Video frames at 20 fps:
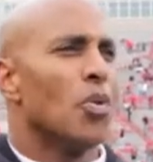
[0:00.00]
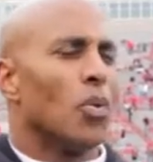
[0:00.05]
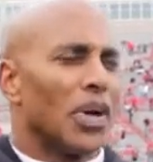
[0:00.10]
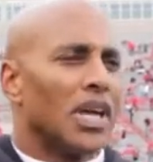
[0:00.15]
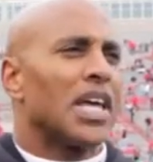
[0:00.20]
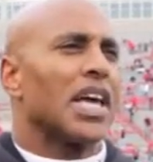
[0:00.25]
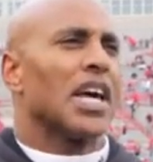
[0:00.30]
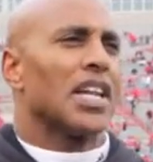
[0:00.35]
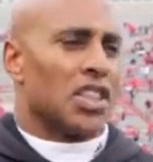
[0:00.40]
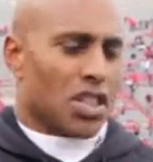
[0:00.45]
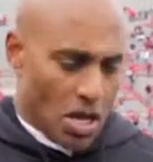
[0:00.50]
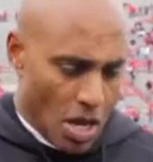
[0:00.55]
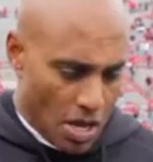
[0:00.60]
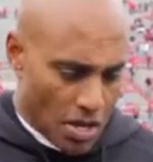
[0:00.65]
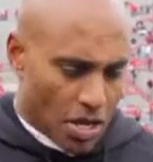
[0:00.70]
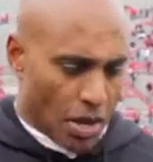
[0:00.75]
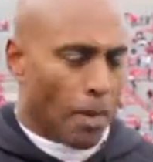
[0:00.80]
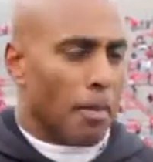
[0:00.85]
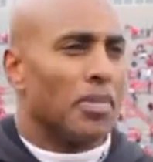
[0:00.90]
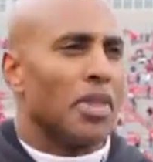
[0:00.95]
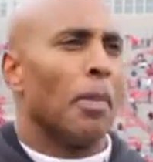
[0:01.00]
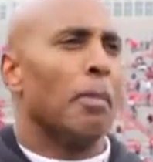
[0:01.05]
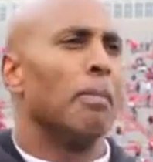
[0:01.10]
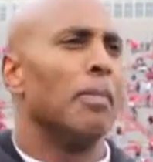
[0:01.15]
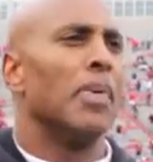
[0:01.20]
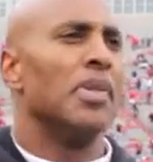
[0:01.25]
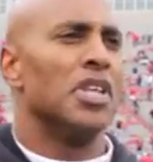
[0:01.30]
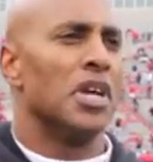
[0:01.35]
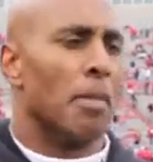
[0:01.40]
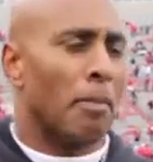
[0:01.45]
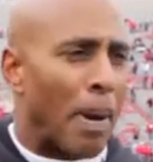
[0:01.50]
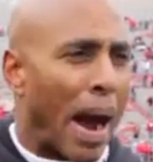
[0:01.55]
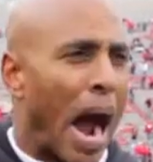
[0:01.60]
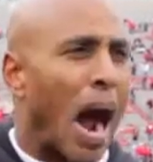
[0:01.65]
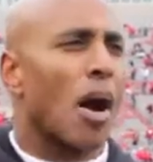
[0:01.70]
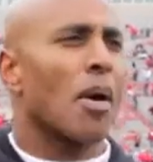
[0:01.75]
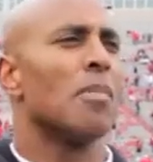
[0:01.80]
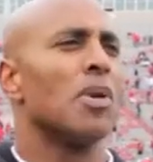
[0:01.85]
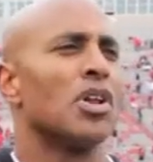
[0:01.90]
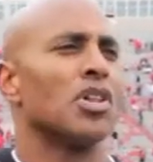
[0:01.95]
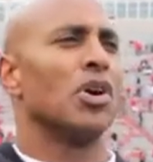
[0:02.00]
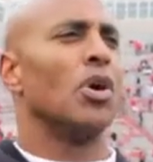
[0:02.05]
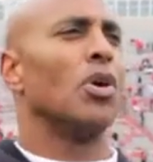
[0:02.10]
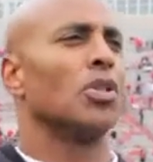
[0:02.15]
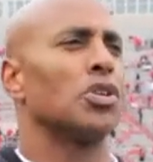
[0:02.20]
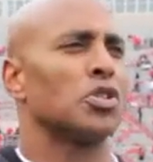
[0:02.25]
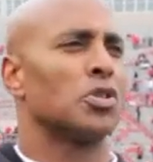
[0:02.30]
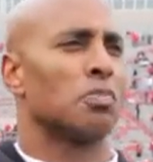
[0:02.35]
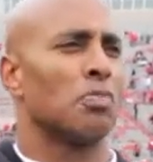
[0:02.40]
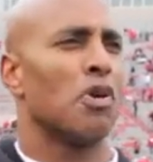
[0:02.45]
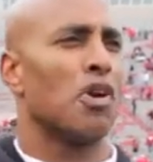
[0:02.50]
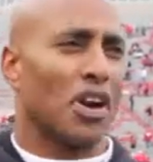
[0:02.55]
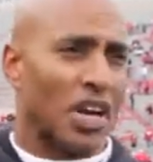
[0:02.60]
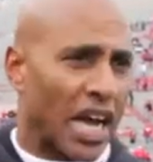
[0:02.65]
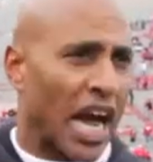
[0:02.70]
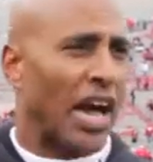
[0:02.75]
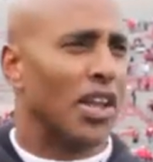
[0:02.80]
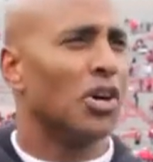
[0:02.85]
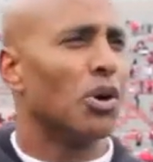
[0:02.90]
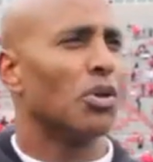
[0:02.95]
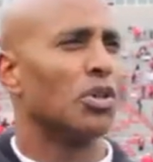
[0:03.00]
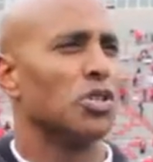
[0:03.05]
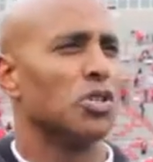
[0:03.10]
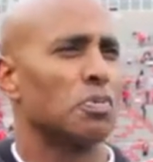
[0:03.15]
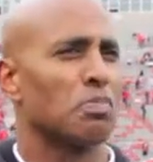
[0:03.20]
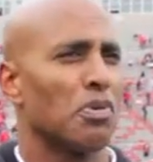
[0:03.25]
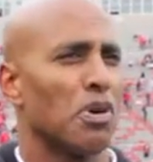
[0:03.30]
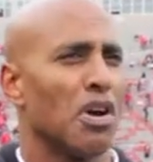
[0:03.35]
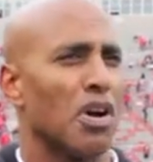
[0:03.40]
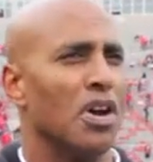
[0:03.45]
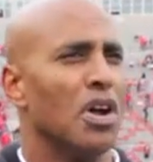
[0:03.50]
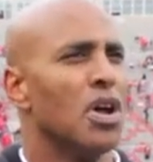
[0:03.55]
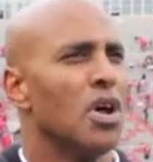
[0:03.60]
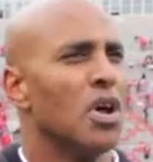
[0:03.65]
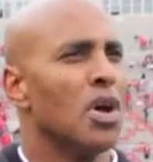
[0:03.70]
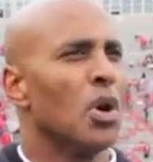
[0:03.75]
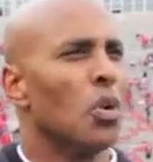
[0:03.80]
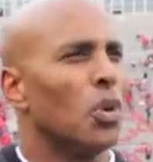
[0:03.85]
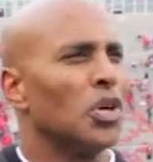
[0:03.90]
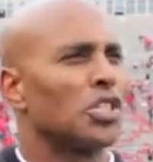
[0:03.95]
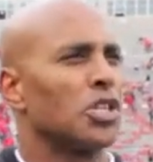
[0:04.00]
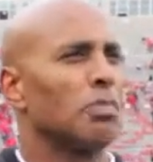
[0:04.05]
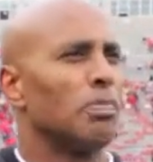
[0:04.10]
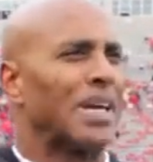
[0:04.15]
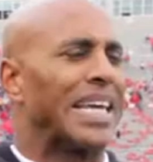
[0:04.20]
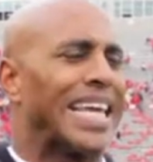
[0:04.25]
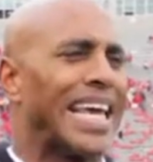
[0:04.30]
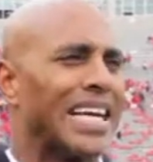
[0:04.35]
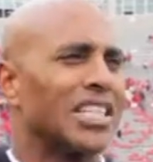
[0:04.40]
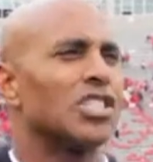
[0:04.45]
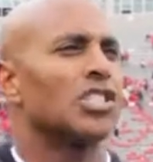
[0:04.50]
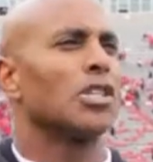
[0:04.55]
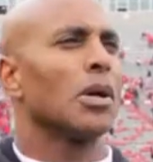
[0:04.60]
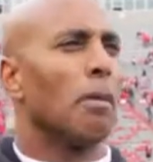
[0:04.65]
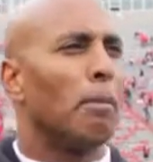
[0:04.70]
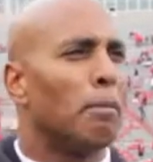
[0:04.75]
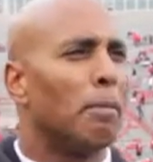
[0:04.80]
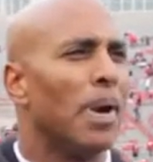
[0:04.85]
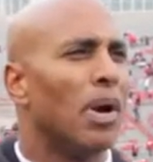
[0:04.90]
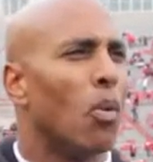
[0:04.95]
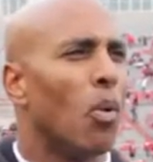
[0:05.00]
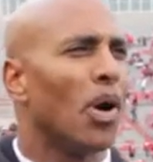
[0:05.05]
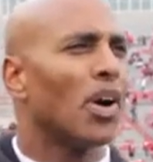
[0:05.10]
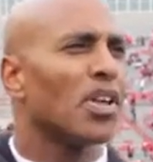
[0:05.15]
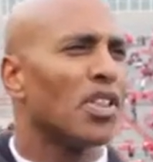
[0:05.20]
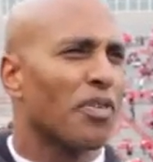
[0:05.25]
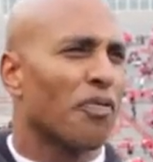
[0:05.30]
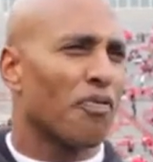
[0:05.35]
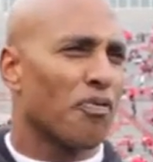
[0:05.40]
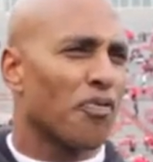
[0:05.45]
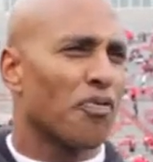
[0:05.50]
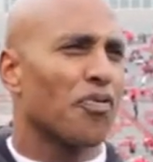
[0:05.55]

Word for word: we get the, the, the, empowerment of the Holy Spirit, God the Holy Spirit, which begins to, one of the,